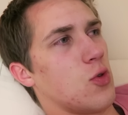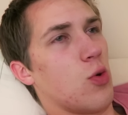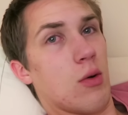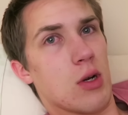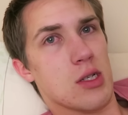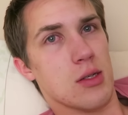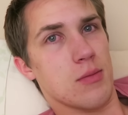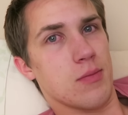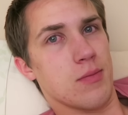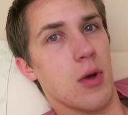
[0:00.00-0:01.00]
What was it?
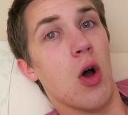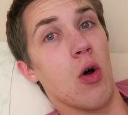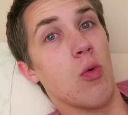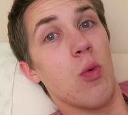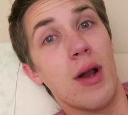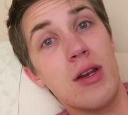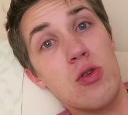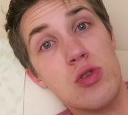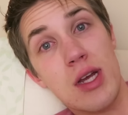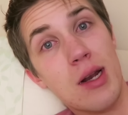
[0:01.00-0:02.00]
Oh, when do
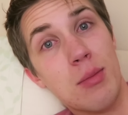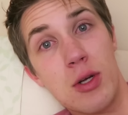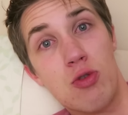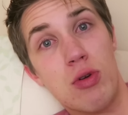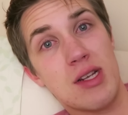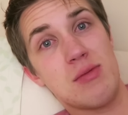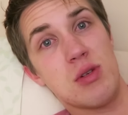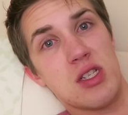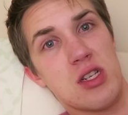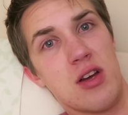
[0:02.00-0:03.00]
you set up your
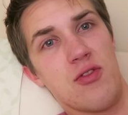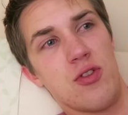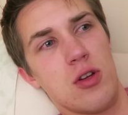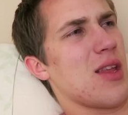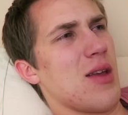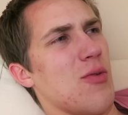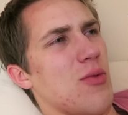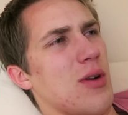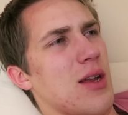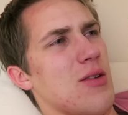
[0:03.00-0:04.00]
Christmas stuff?
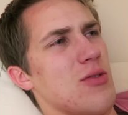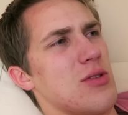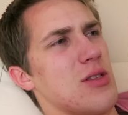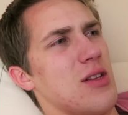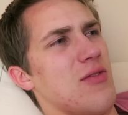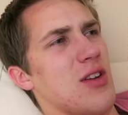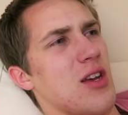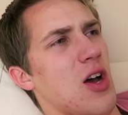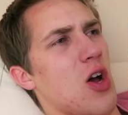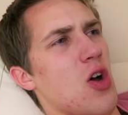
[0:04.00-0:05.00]
When I was living
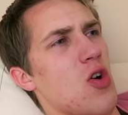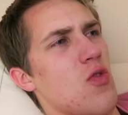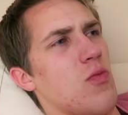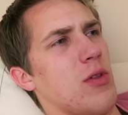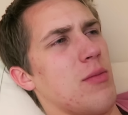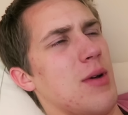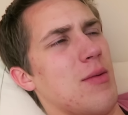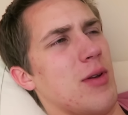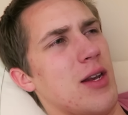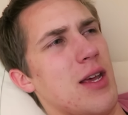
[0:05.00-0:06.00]
at home with
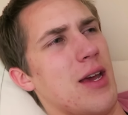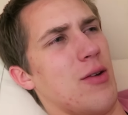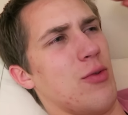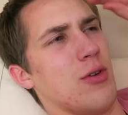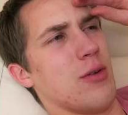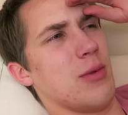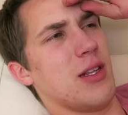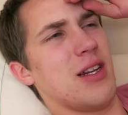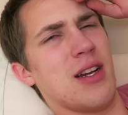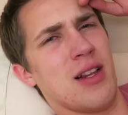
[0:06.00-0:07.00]
Mom and Dad, we
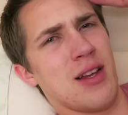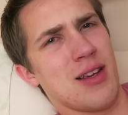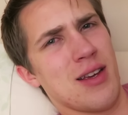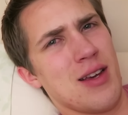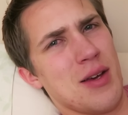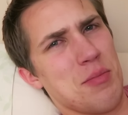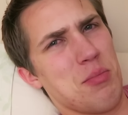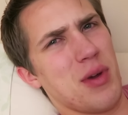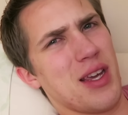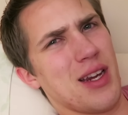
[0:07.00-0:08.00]
normally did it like
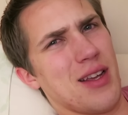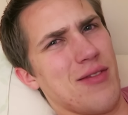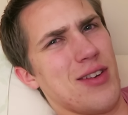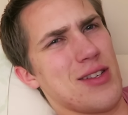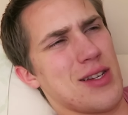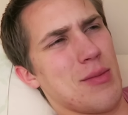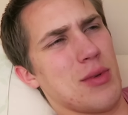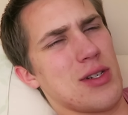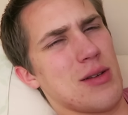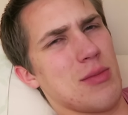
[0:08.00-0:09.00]
beginning of
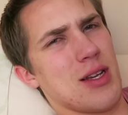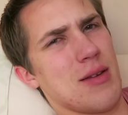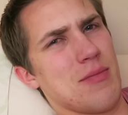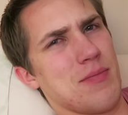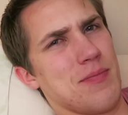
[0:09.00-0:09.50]
December sometime.